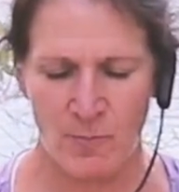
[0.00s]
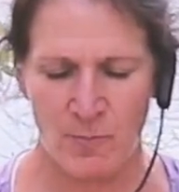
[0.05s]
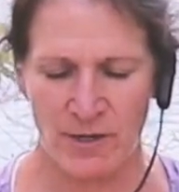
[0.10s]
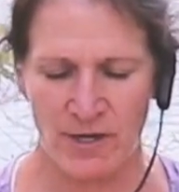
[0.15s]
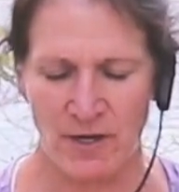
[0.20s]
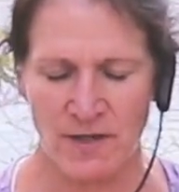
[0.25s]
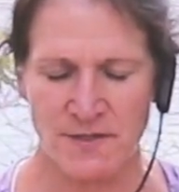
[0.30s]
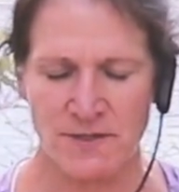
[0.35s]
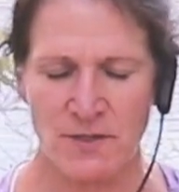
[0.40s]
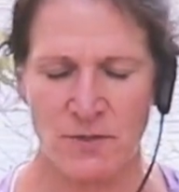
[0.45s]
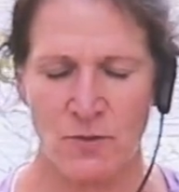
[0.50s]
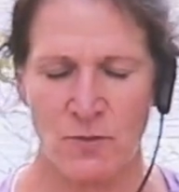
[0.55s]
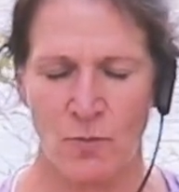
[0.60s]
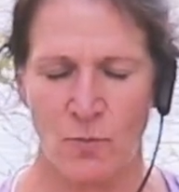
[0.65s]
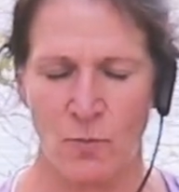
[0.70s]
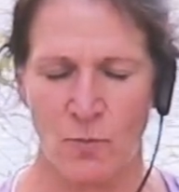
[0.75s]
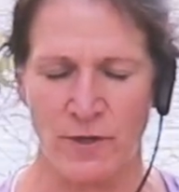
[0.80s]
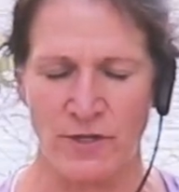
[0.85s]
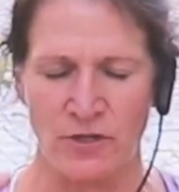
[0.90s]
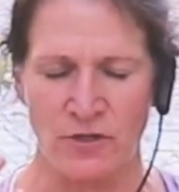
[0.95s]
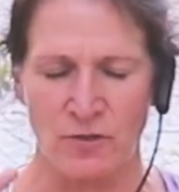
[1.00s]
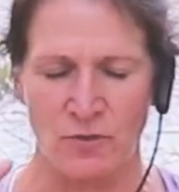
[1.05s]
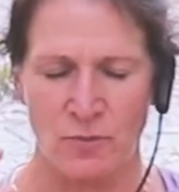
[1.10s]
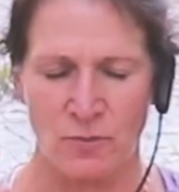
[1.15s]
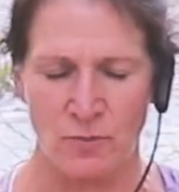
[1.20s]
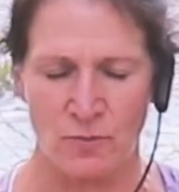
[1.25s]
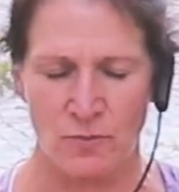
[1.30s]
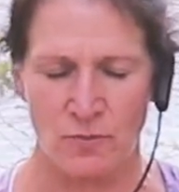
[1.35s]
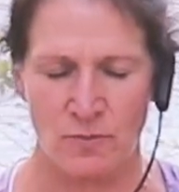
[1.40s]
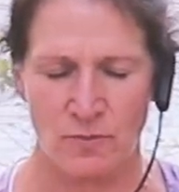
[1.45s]
But also when
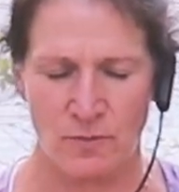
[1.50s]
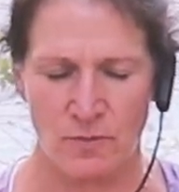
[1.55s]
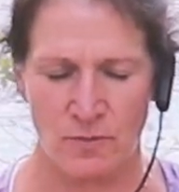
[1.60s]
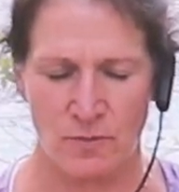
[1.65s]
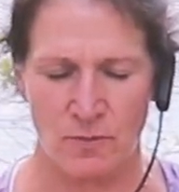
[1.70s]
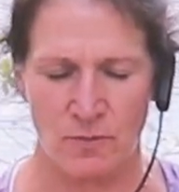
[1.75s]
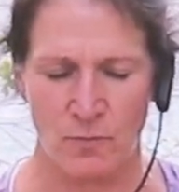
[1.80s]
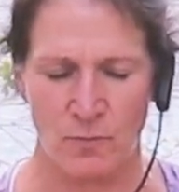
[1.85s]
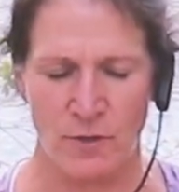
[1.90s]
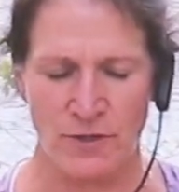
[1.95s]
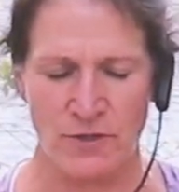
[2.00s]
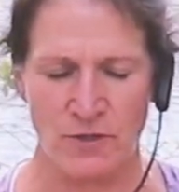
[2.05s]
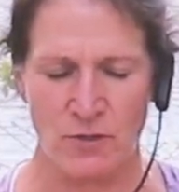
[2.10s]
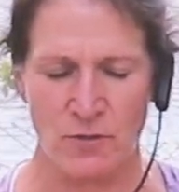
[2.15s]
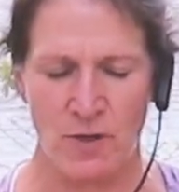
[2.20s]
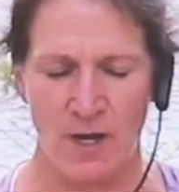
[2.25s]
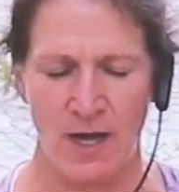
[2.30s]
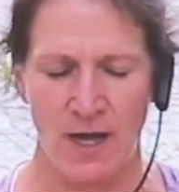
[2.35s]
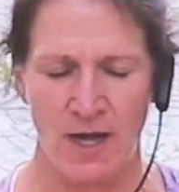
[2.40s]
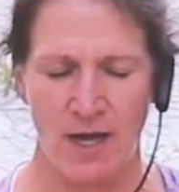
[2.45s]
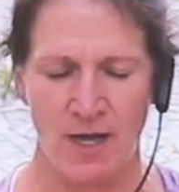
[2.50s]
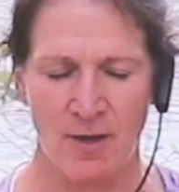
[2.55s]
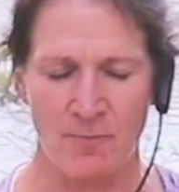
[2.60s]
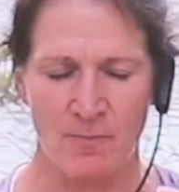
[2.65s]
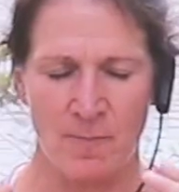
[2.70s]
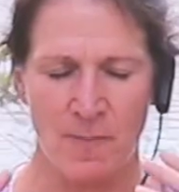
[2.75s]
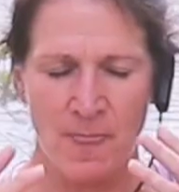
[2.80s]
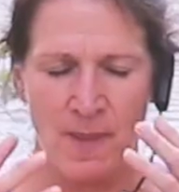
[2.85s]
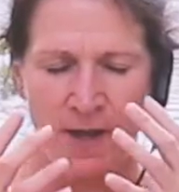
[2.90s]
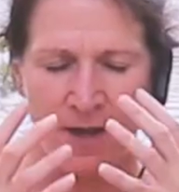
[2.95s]
you
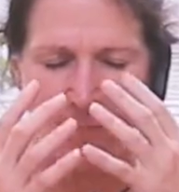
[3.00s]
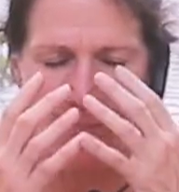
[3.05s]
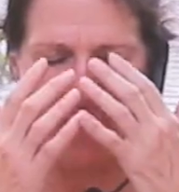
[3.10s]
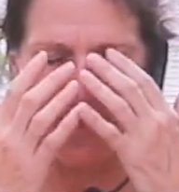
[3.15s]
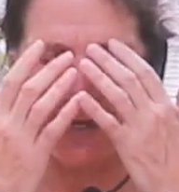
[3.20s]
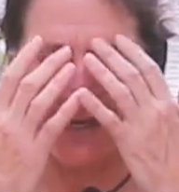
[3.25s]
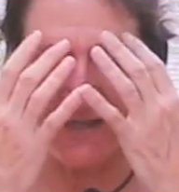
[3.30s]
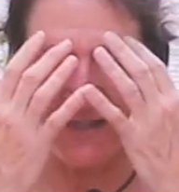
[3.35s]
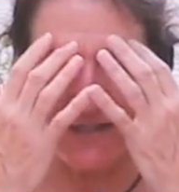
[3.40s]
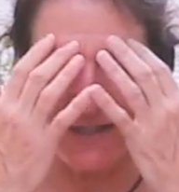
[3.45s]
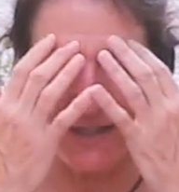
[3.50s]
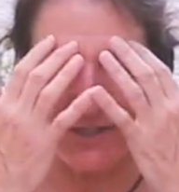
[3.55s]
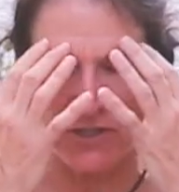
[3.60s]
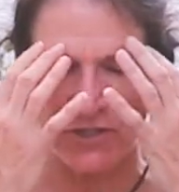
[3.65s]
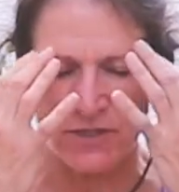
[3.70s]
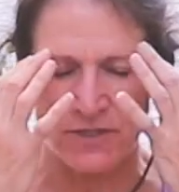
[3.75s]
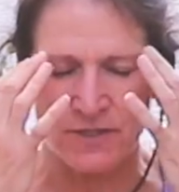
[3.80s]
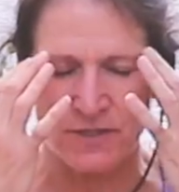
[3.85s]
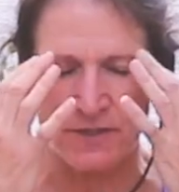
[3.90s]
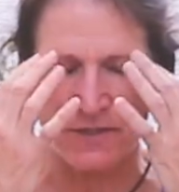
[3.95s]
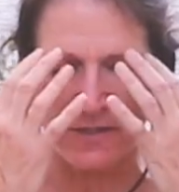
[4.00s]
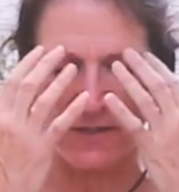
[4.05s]
hum, pay attention to